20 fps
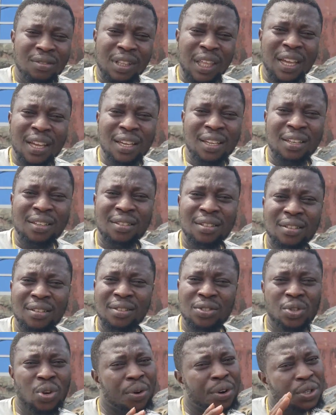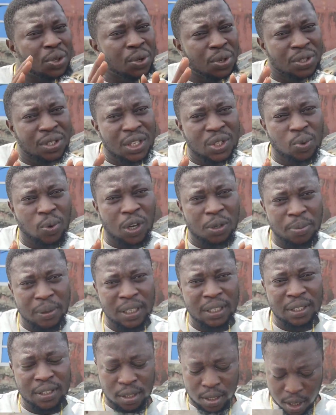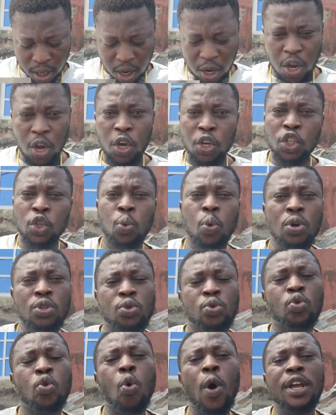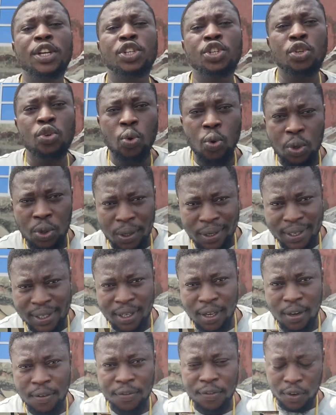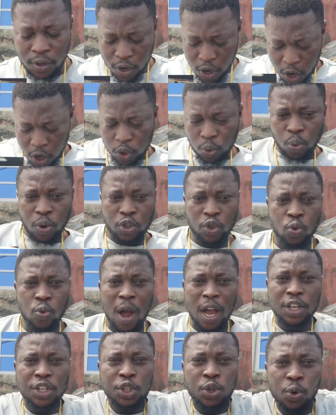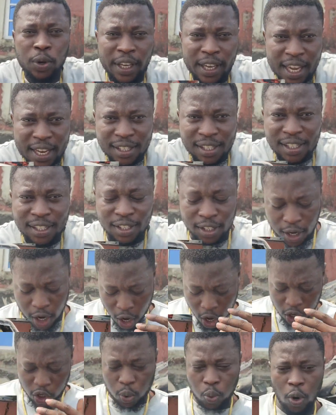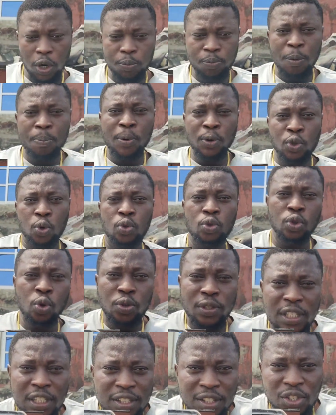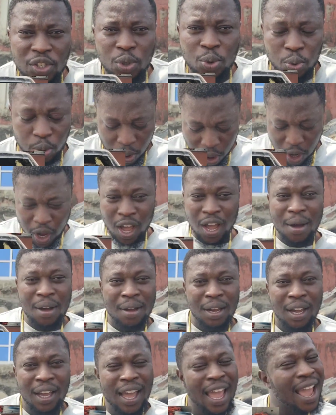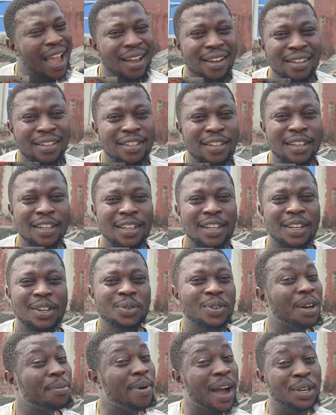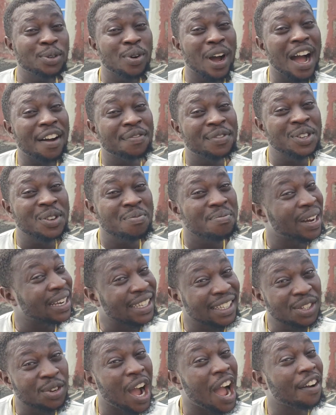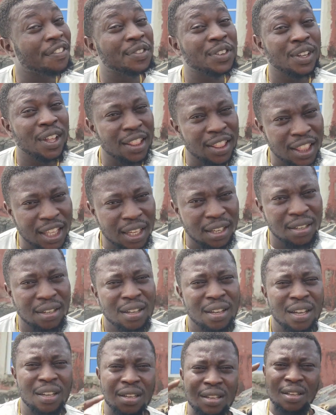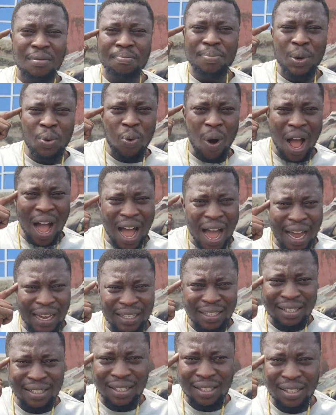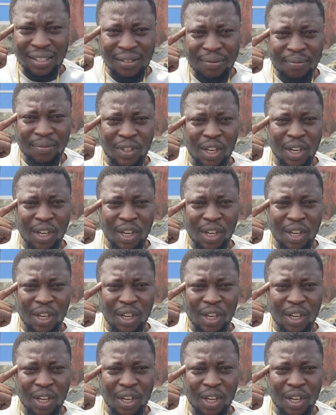thing, sorry to use this word, please. You want to go and show yourself. You want to go and showcase it. You want people to notice you. Hey, whereby you have no money, you have nothing. Be wise.